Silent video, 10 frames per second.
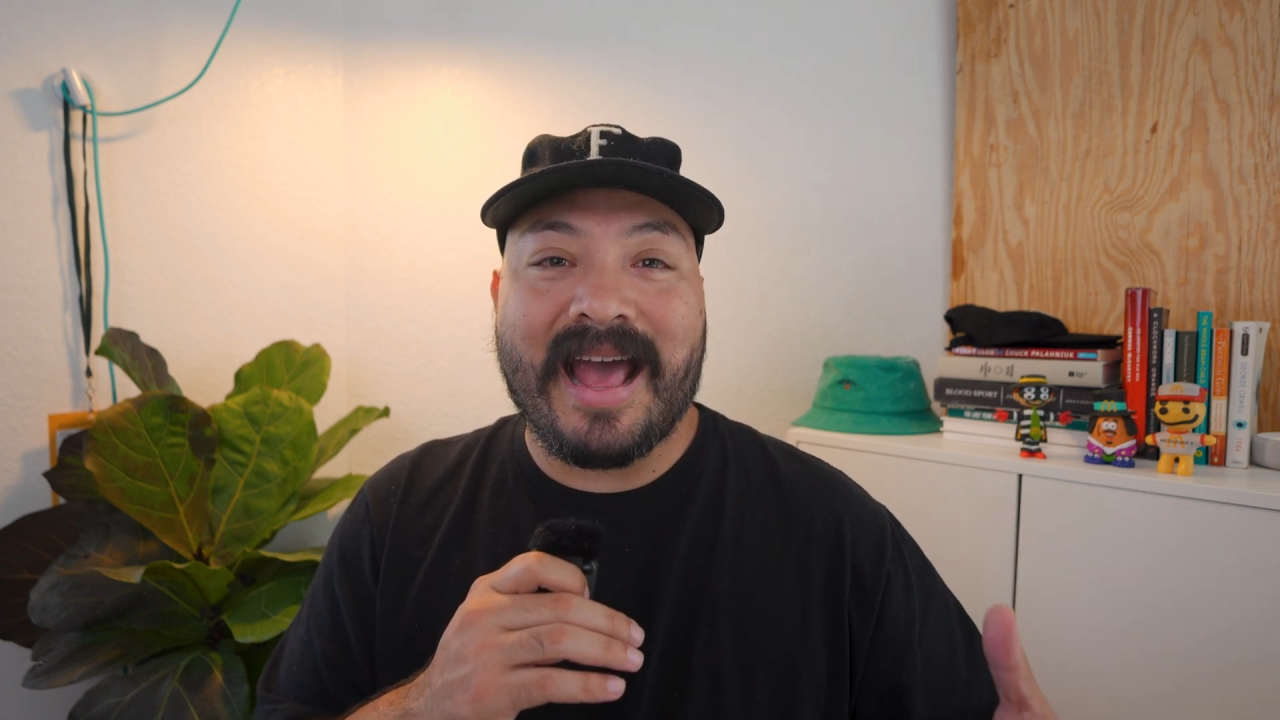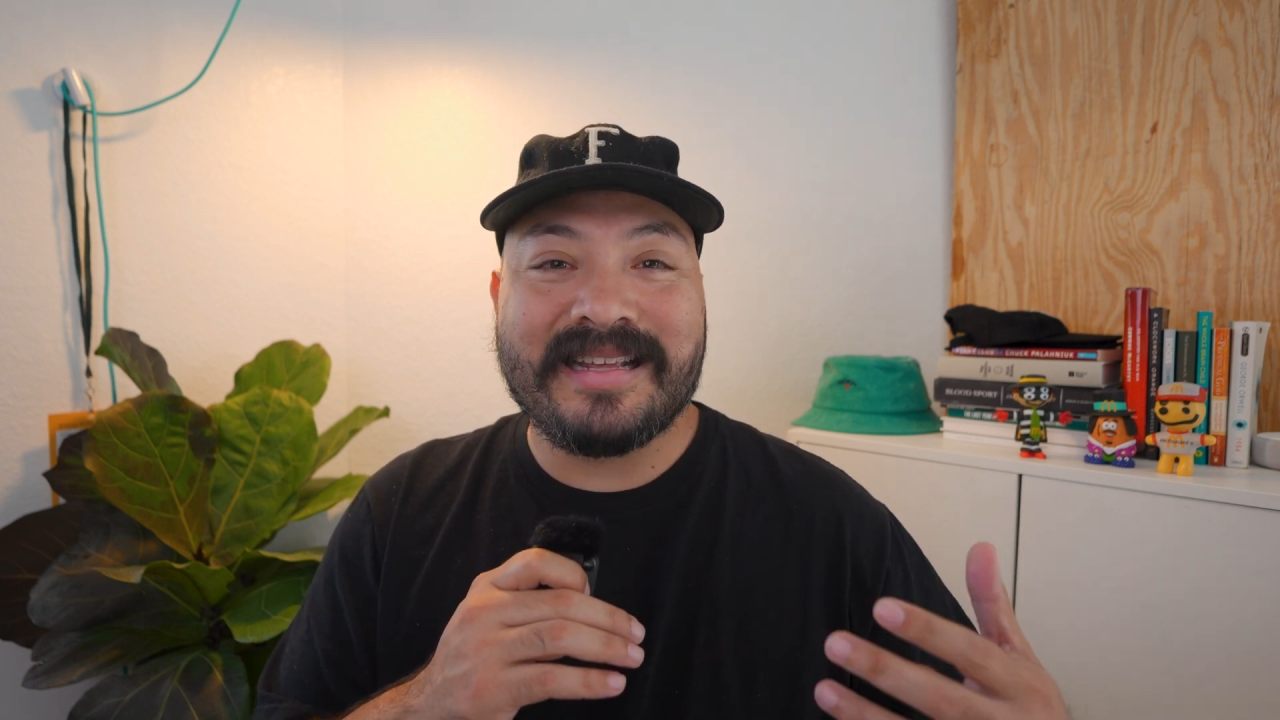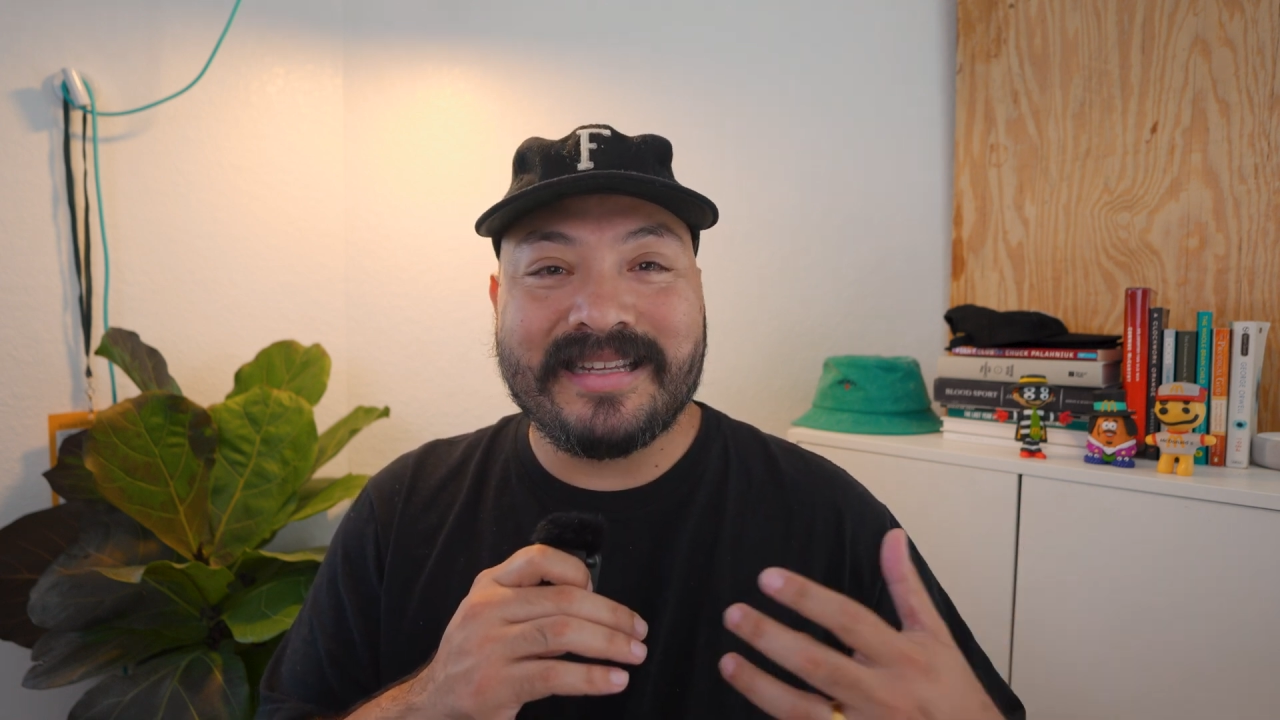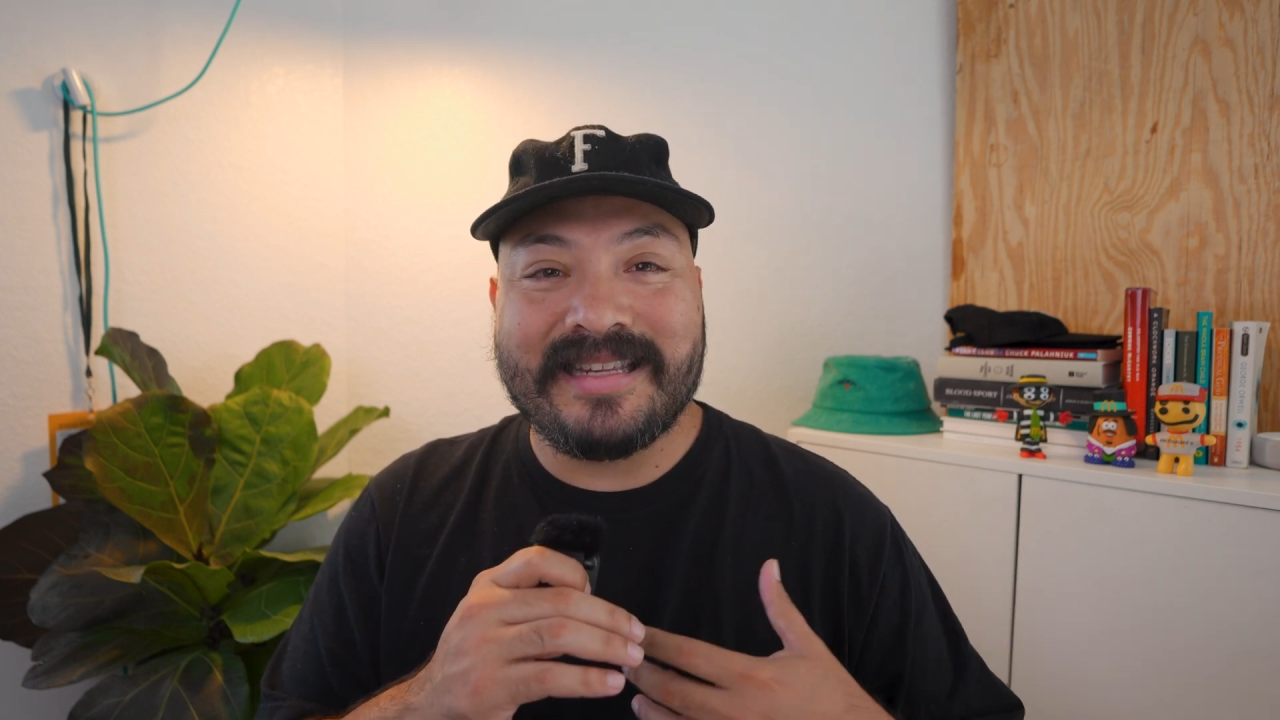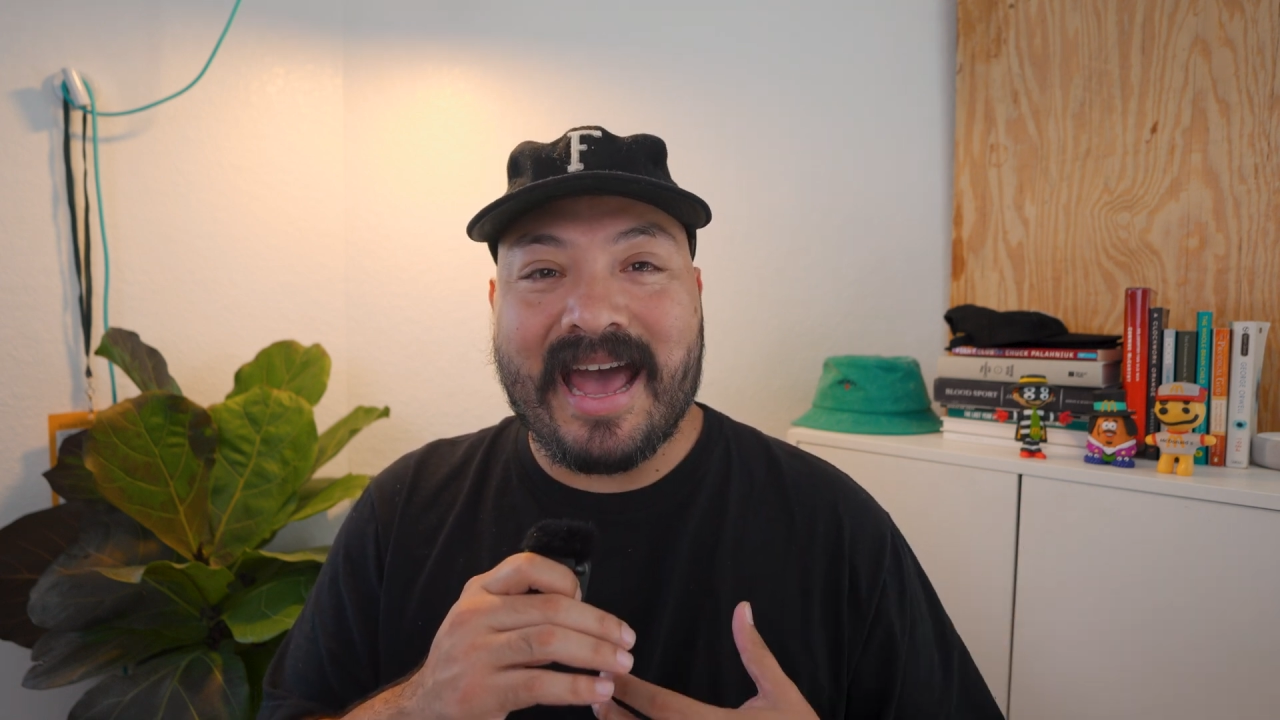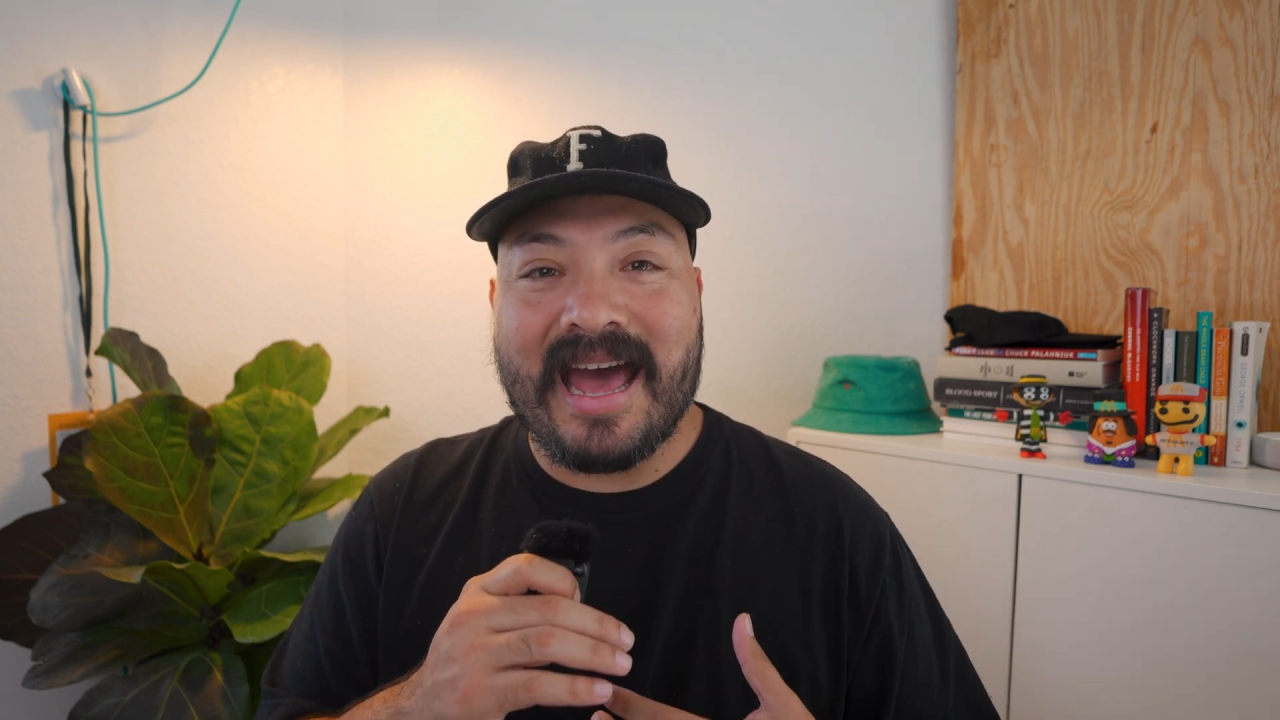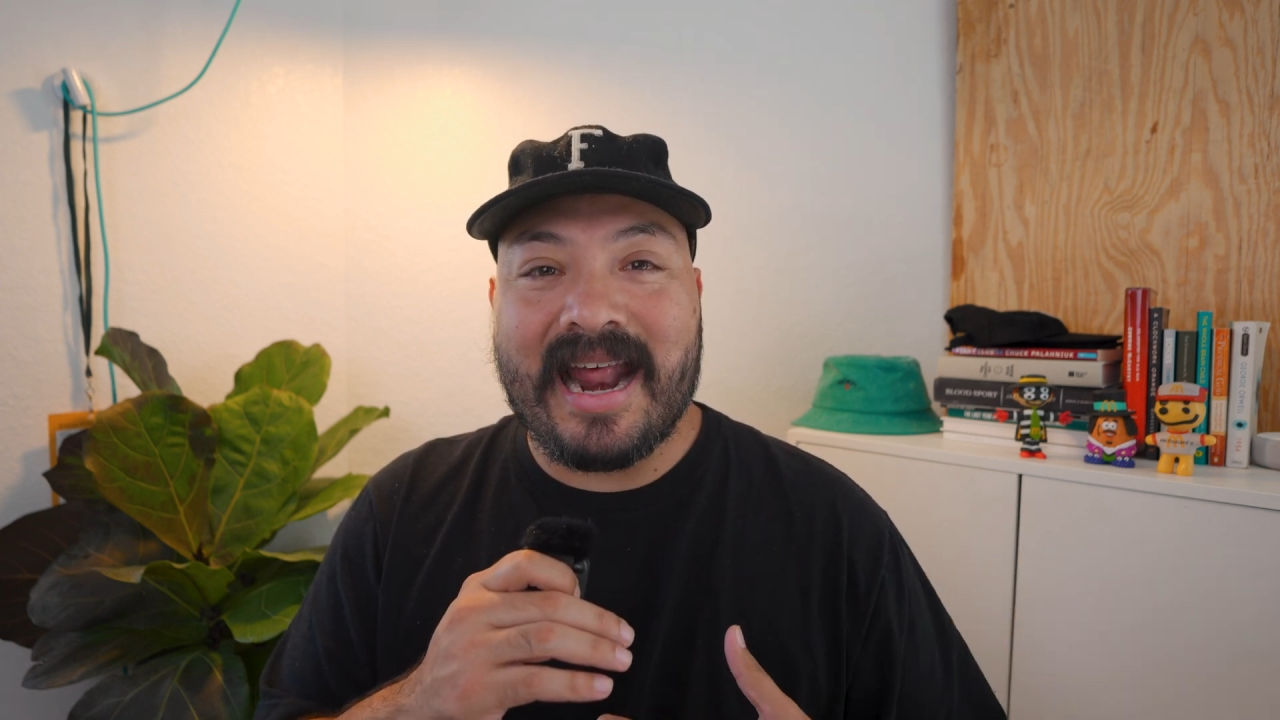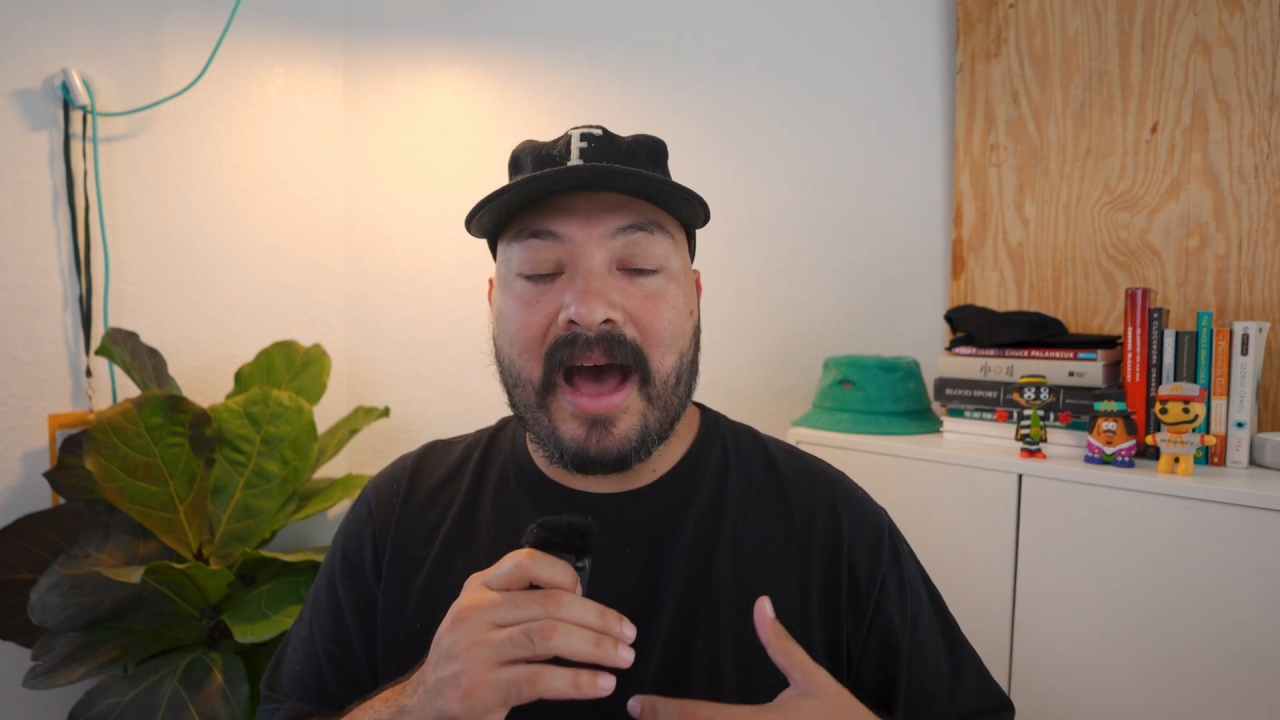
As a dad,